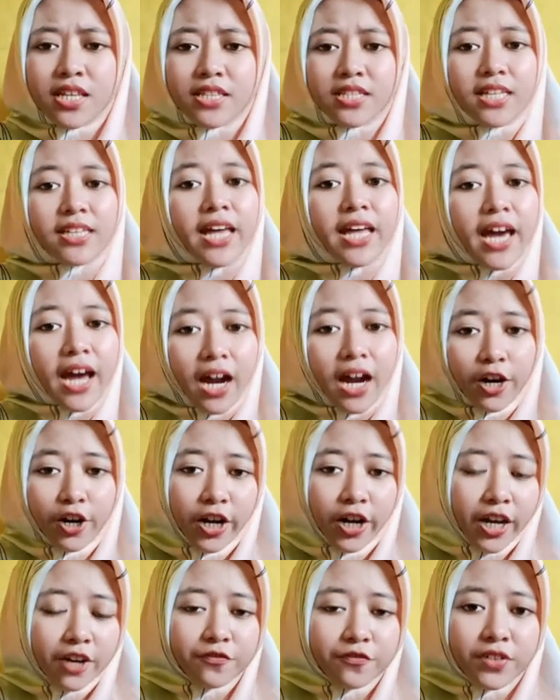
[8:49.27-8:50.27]
that are
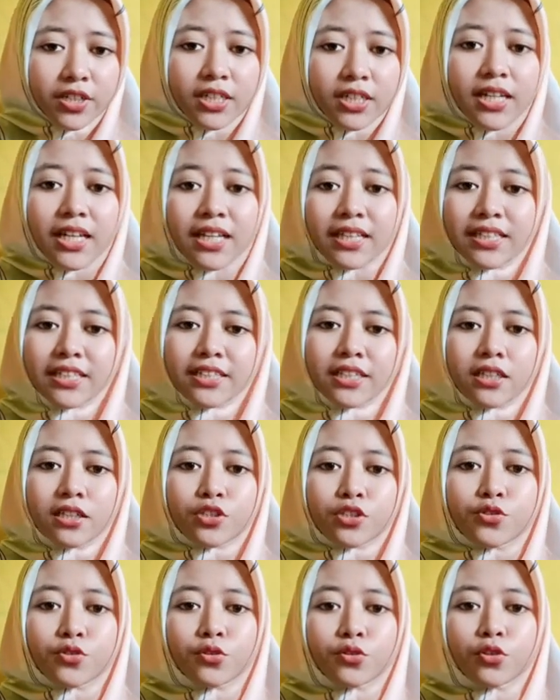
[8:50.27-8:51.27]
having little
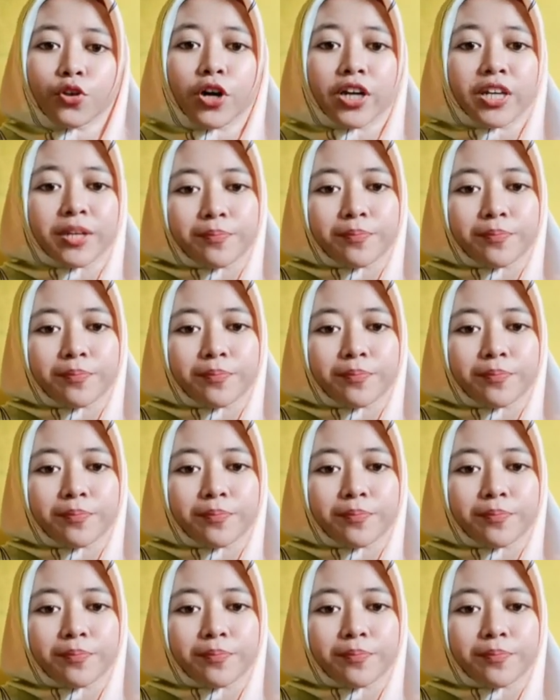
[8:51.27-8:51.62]
to no